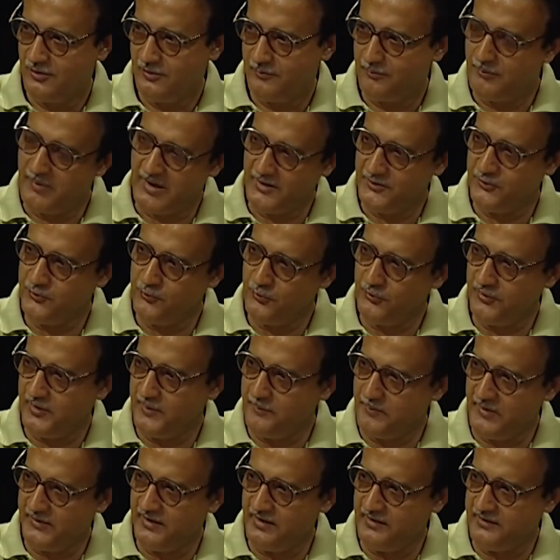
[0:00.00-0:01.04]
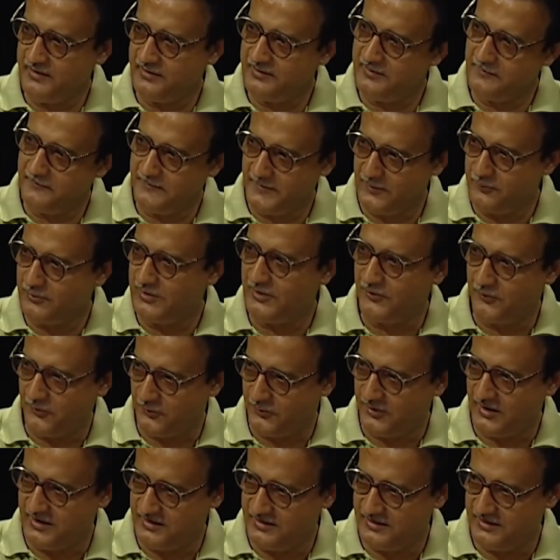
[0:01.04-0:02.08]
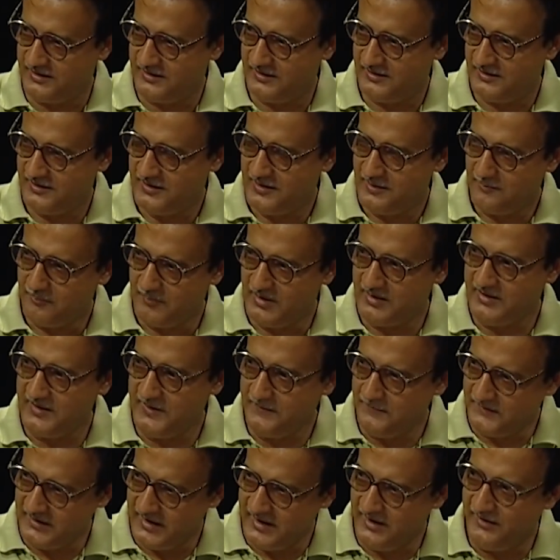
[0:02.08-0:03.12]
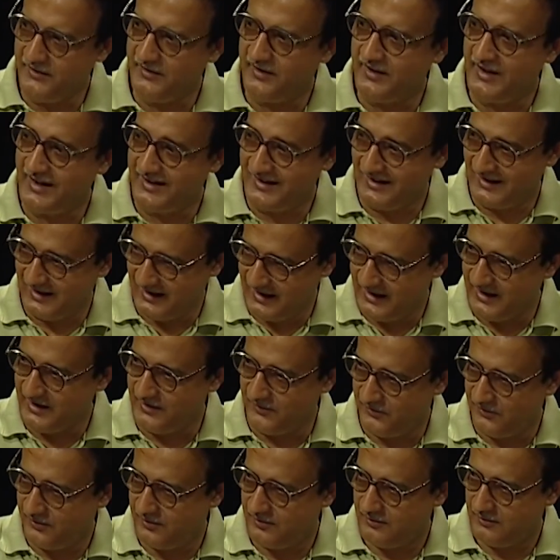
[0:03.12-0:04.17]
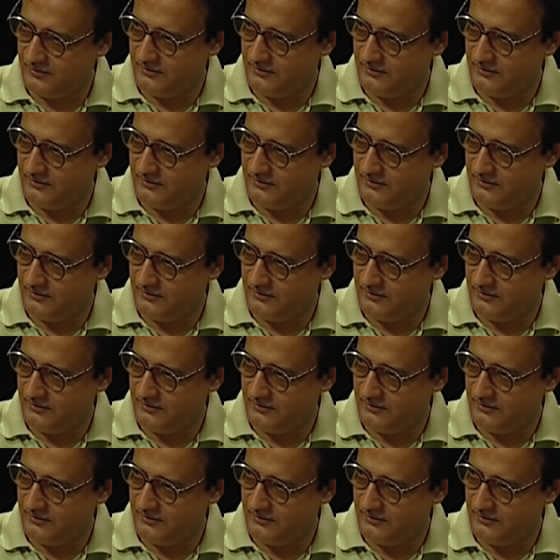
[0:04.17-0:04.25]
Manchus represented the feudal society, but if there is an alliance